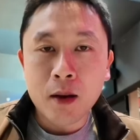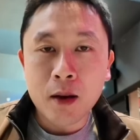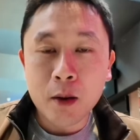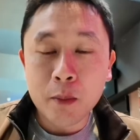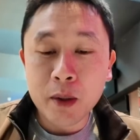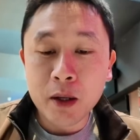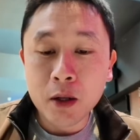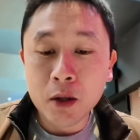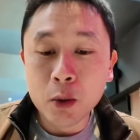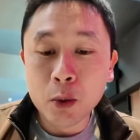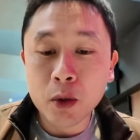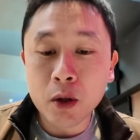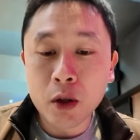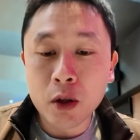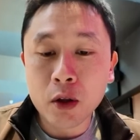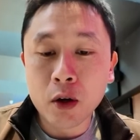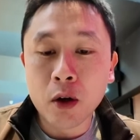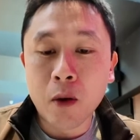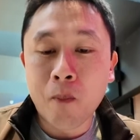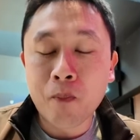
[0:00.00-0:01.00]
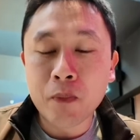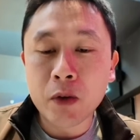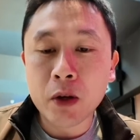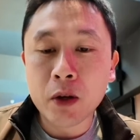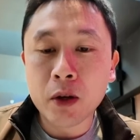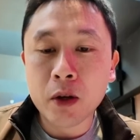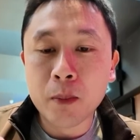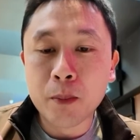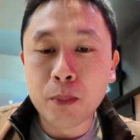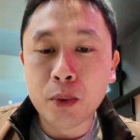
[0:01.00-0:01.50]
I mean, who would have thought you
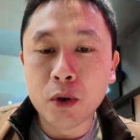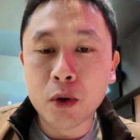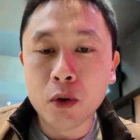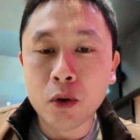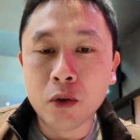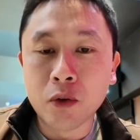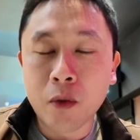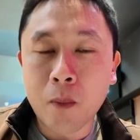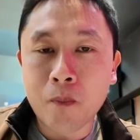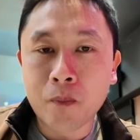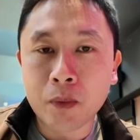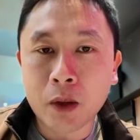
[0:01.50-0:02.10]
can improve